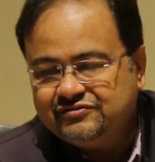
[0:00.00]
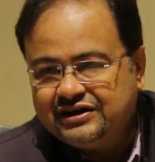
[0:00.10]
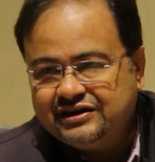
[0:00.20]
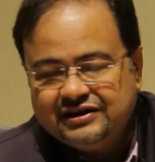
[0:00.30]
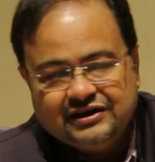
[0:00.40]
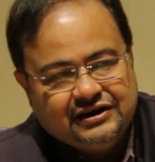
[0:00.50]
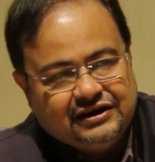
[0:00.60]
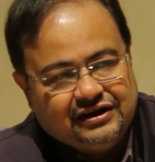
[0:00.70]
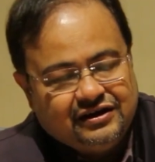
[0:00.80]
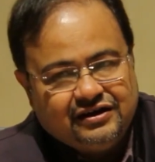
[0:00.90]
where
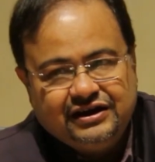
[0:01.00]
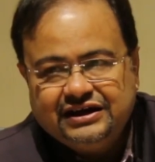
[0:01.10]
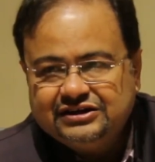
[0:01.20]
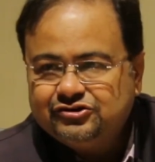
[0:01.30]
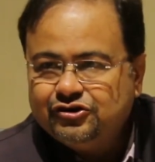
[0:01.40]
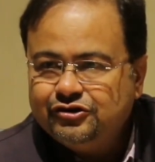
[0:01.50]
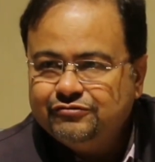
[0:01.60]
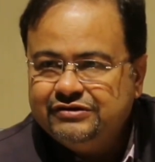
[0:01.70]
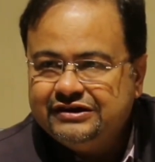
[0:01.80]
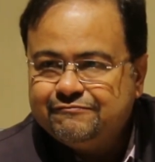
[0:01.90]
learning is going
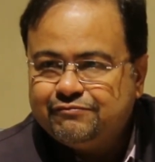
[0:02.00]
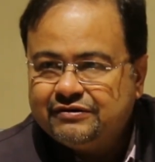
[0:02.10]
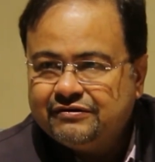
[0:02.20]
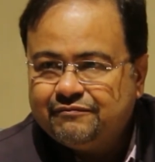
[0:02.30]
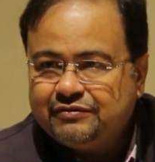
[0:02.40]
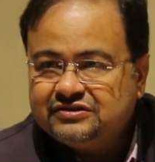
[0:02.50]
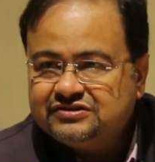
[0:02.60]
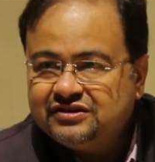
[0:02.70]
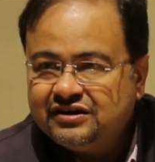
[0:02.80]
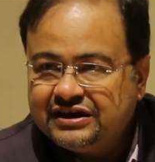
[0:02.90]
to be
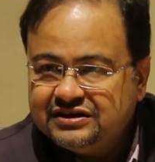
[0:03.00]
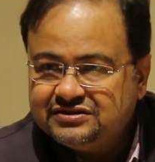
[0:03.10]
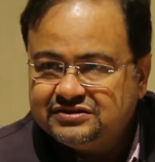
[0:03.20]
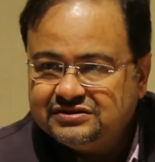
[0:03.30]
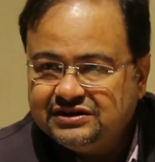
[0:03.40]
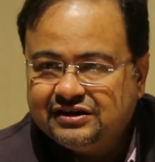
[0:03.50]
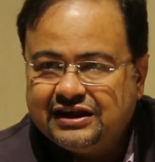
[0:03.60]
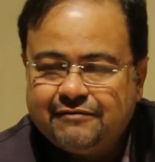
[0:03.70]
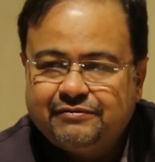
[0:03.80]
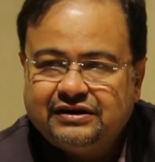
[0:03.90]
personalized. It
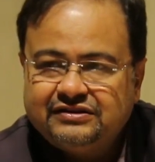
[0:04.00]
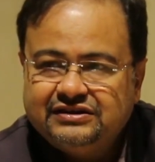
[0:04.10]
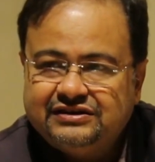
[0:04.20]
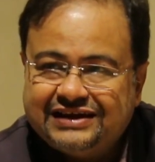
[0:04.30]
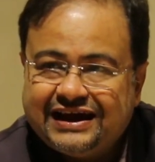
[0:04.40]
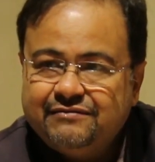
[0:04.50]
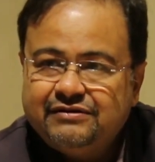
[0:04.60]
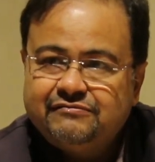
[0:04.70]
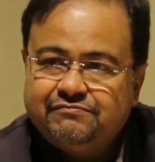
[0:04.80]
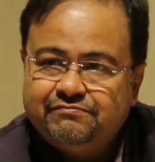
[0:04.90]
will happen at the
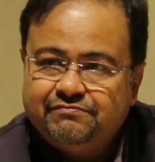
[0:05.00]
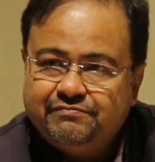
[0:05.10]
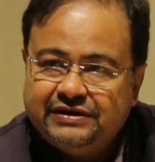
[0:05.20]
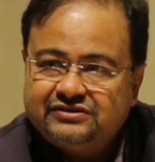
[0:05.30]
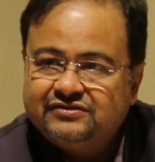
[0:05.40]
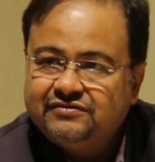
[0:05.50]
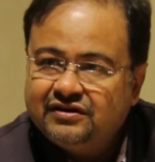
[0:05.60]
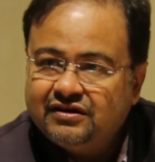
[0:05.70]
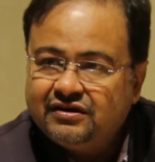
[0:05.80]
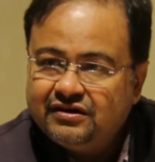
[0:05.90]
time and pace of
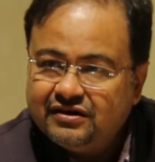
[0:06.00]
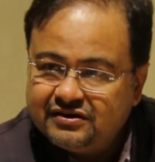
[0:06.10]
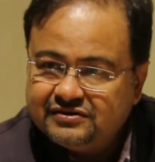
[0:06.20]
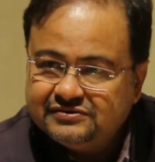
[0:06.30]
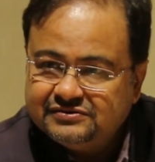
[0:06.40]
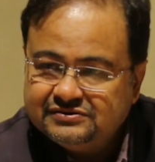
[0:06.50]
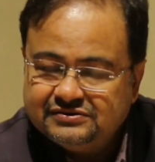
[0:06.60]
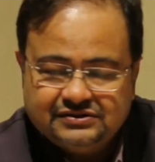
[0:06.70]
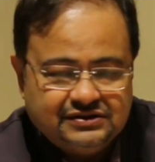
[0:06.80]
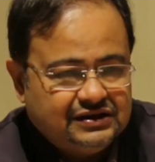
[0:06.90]
the learner.
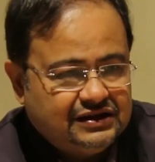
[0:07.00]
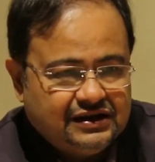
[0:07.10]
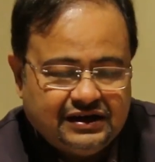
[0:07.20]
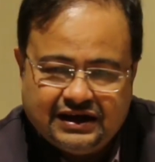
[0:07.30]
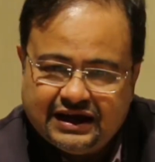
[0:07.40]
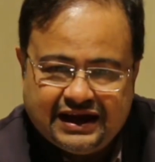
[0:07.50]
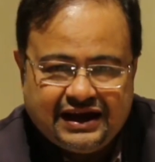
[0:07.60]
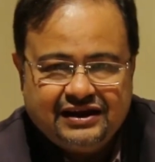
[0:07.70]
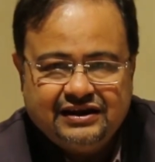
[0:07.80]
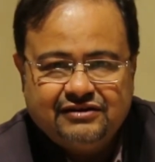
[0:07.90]

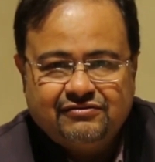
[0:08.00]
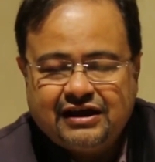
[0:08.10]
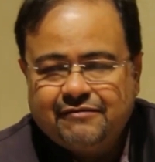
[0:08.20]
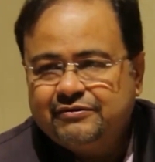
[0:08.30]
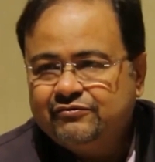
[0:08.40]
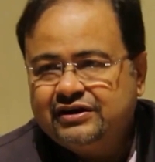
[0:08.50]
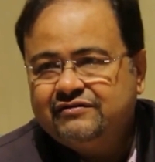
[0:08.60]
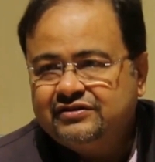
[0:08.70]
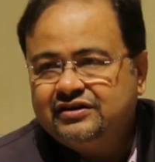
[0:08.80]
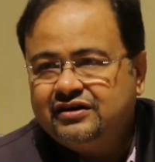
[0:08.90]
And it will happen
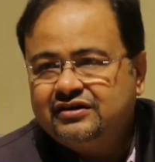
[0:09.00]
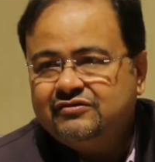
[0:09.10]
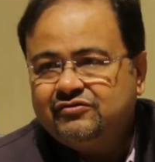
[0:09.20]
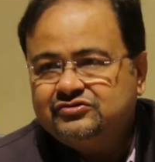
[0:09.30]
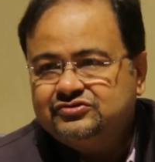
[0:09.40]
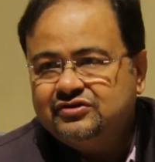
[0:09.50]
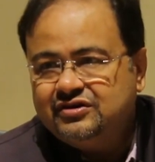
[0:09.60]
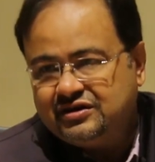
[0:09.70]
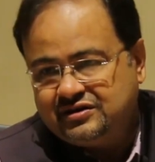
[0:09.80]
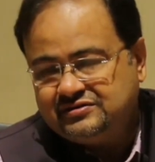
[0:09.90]
whenever the learner wants to
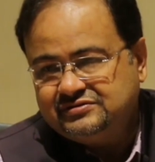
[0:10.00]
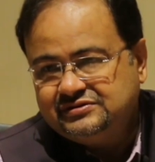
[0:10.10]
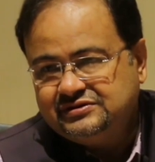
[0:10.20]
learn.